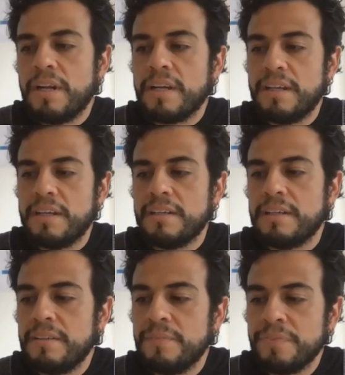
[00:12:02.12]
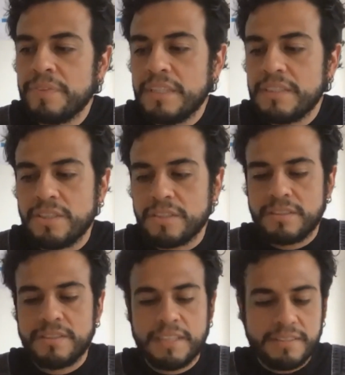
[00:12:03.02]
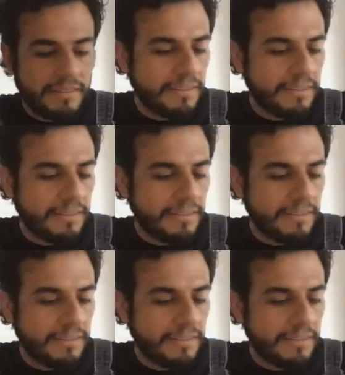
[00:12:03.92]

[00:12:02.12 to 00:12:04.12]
like it's not that